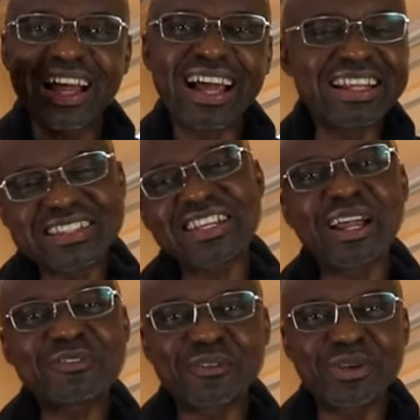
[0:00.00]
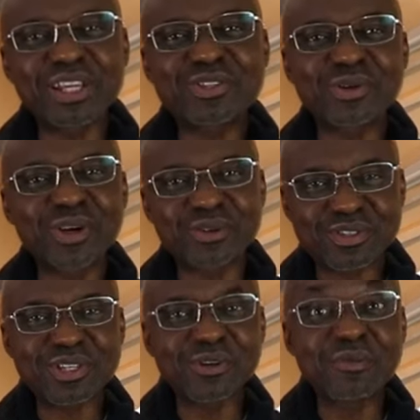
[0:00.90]
and it's time for me to
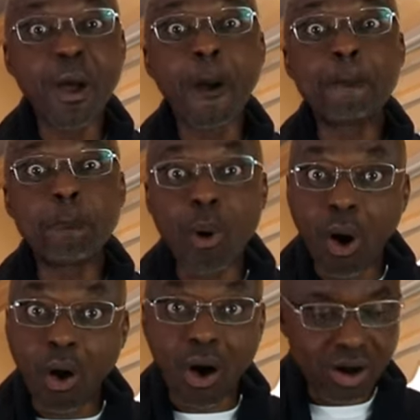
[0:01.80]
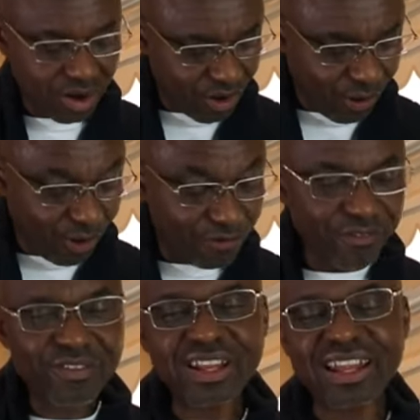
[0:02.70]
consume more
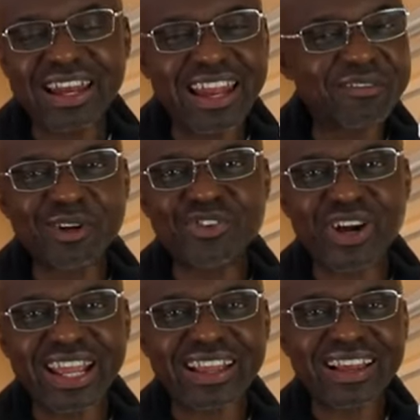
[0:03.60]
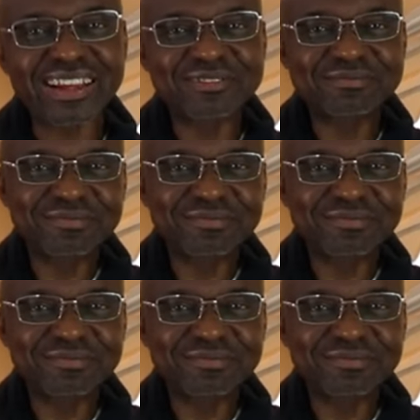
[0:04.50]
of the lemon drink.